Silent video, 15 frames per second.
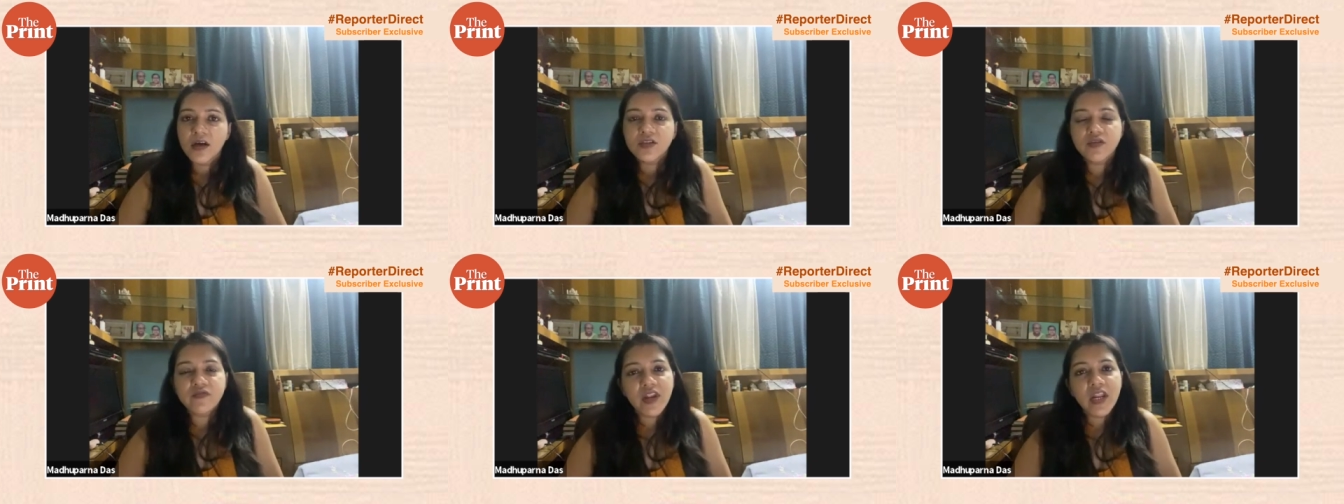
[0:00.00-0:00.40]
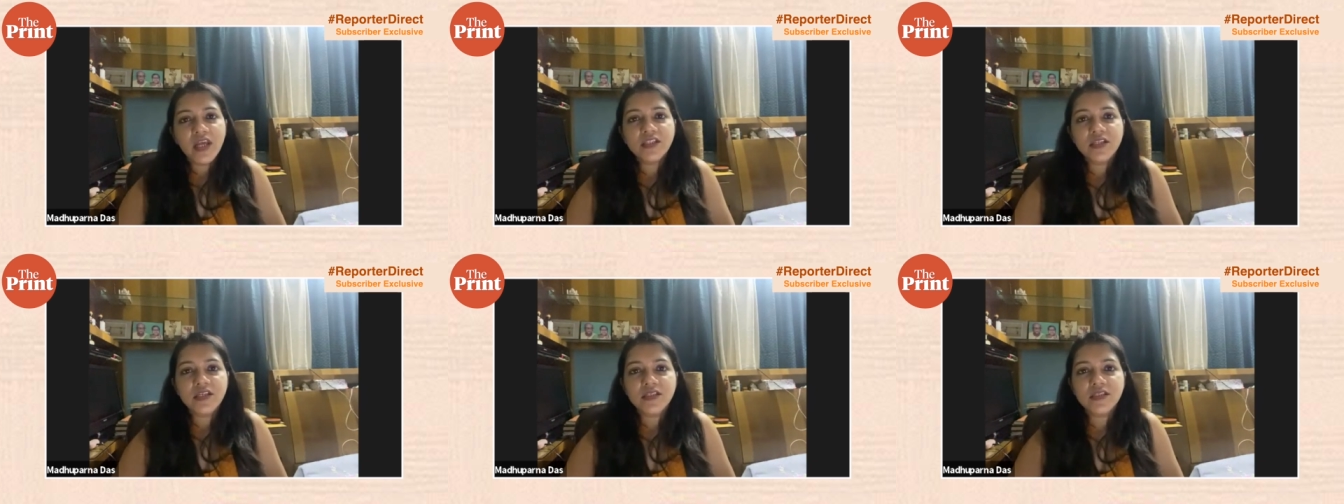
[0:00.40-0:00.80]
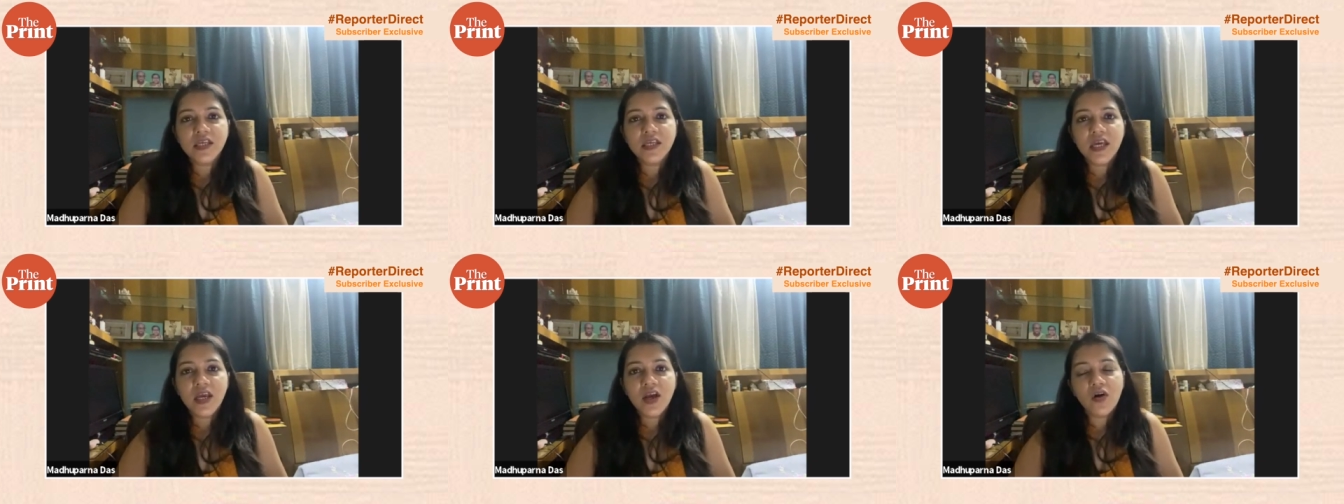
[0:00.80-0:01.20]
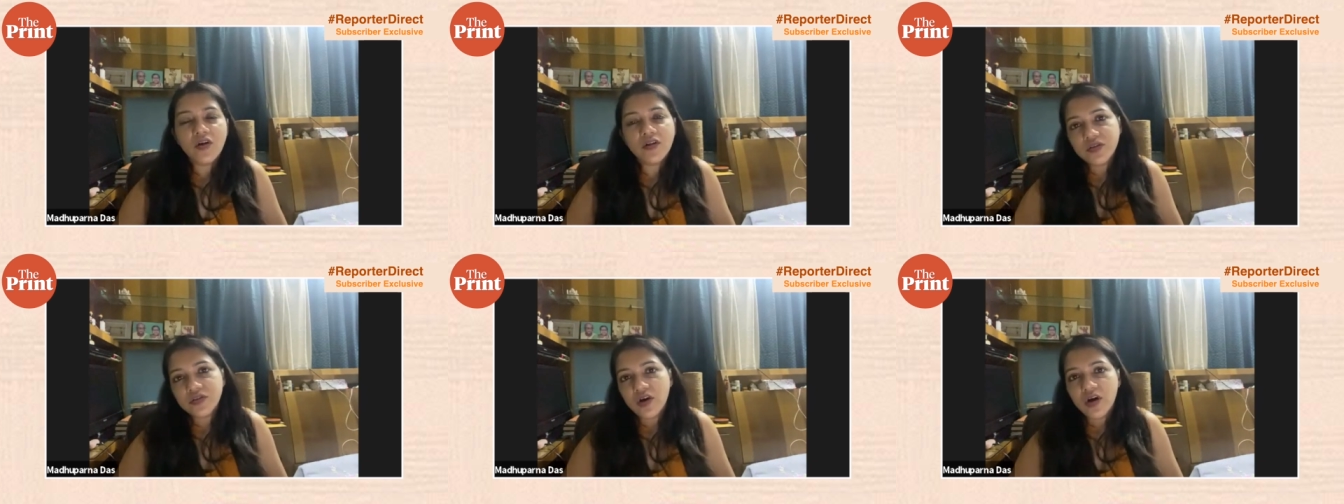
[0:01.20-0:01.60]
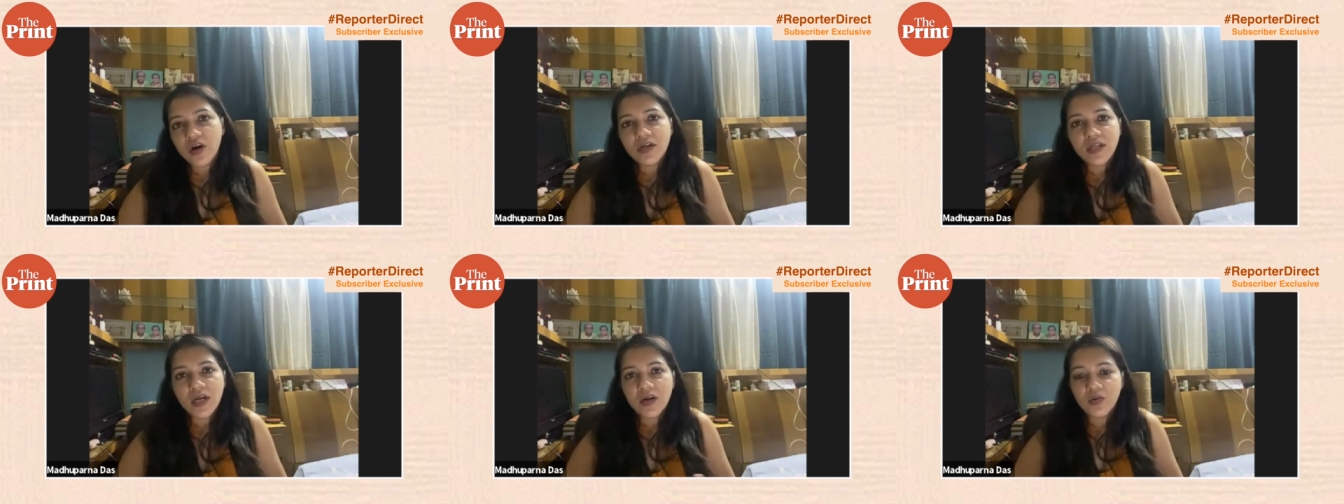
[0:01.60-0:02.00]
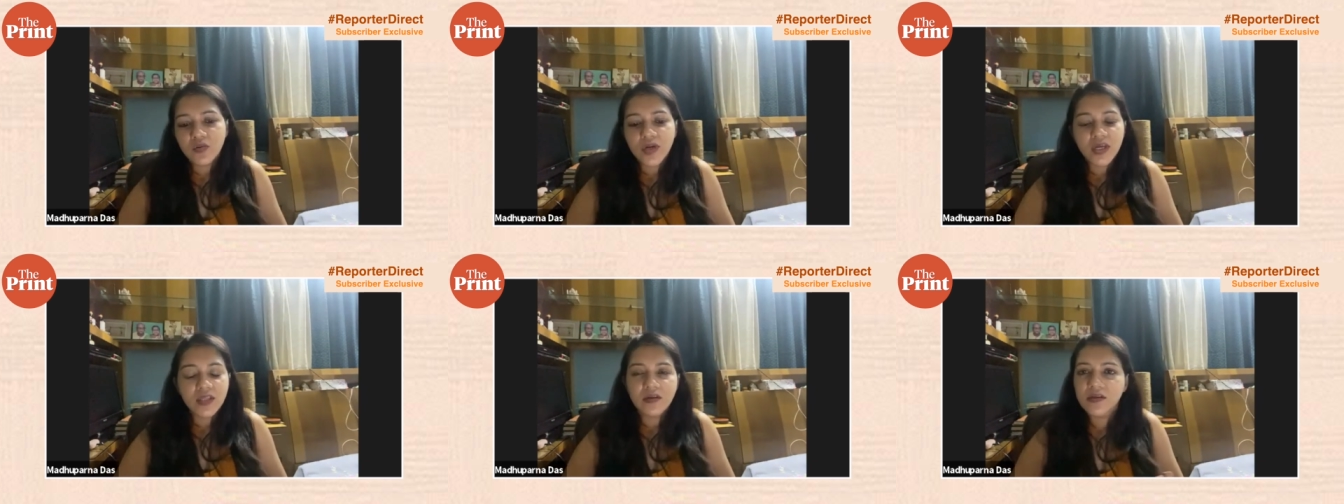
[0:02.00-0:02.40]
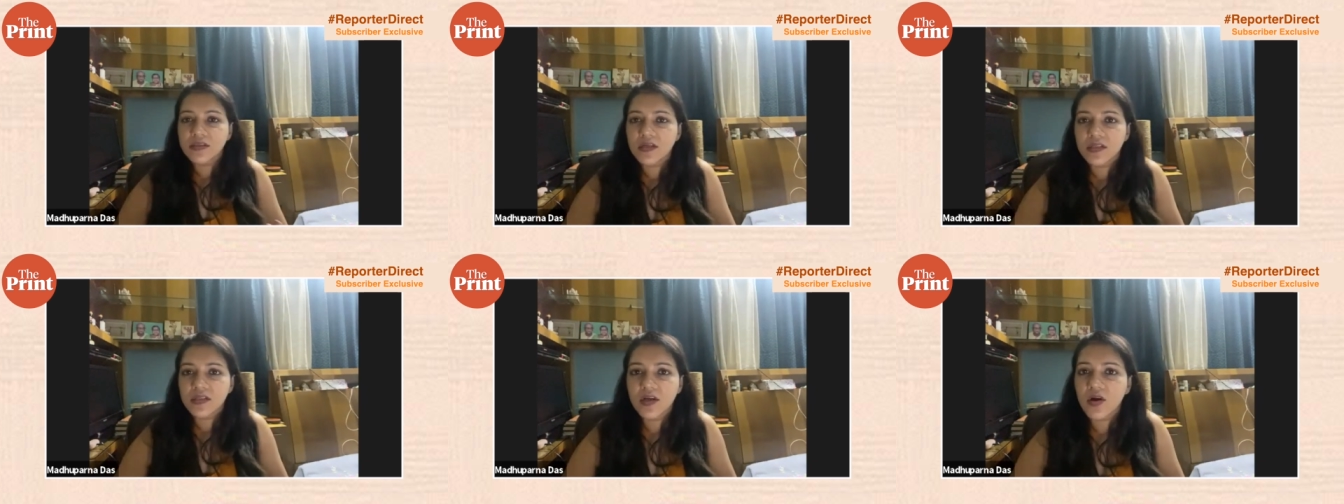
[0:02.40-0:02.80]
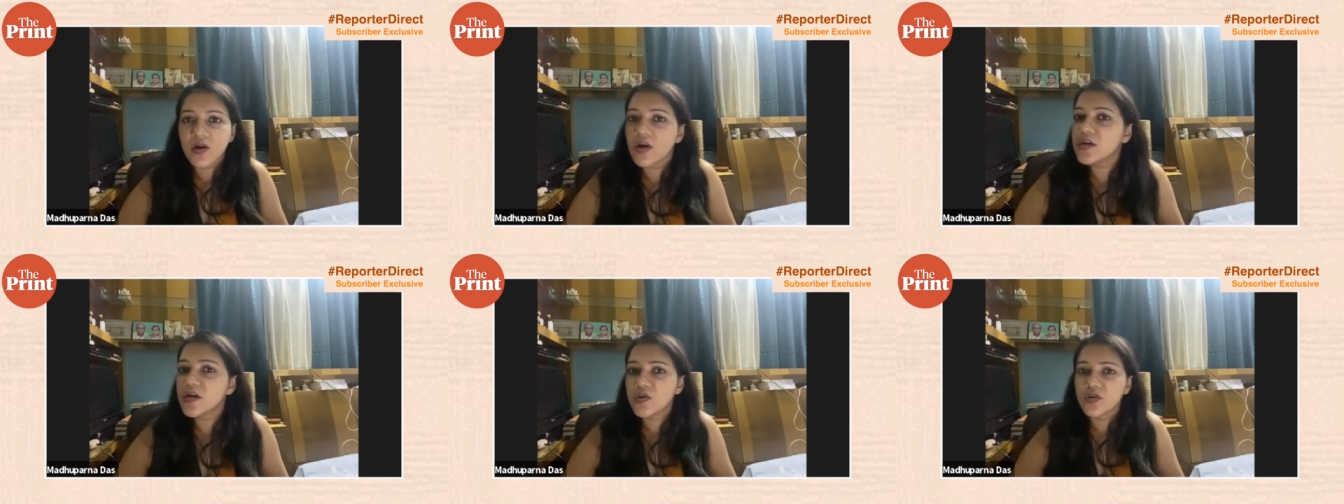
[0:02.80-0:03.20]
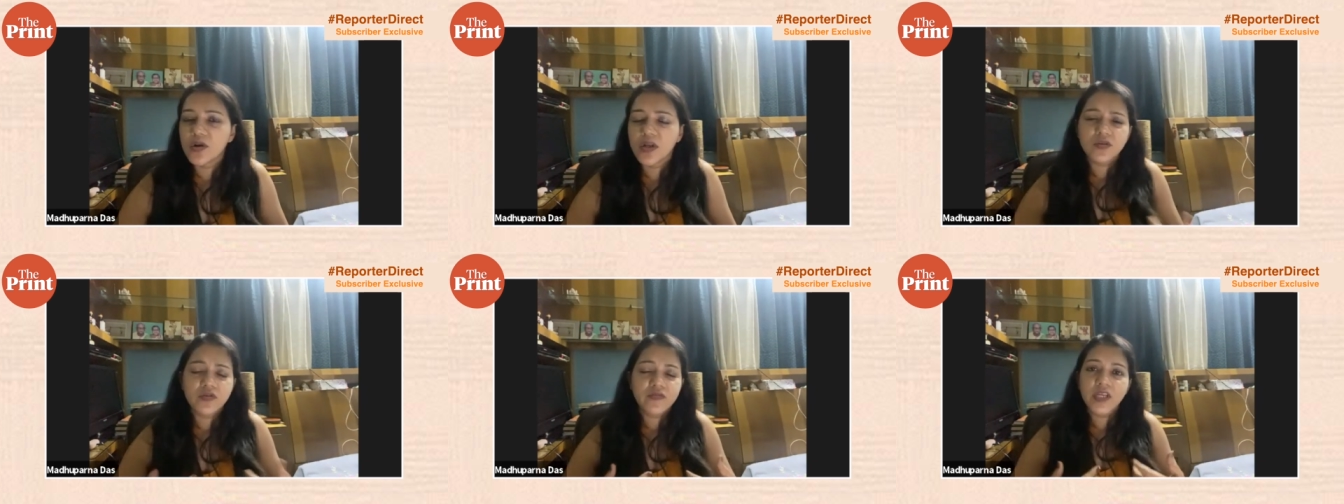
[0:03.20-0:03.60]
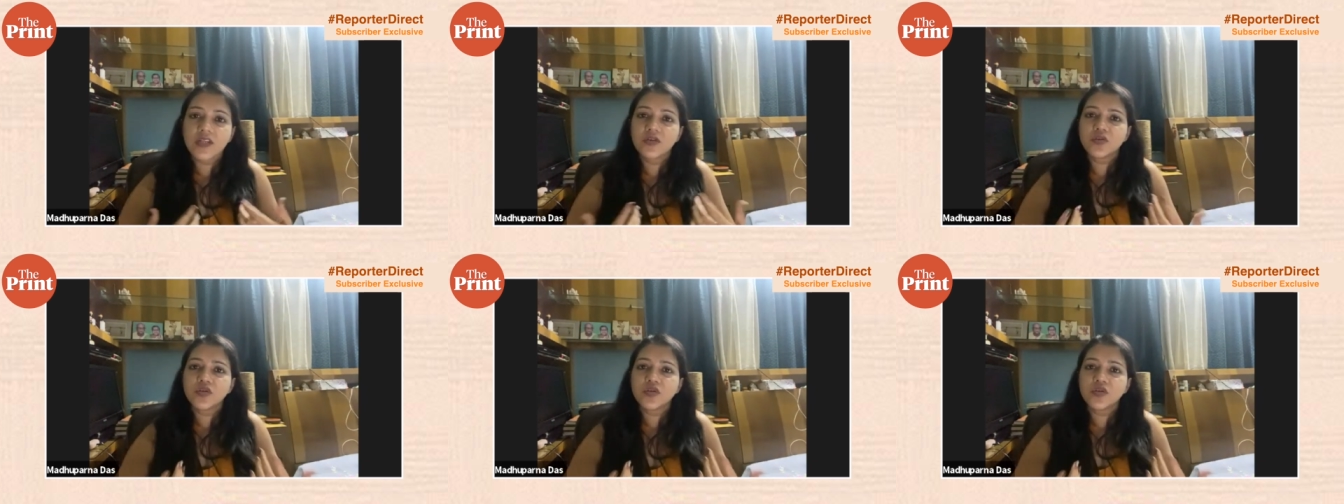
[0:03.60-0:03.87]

so villagers they also thought that okay there is nothing called corona so we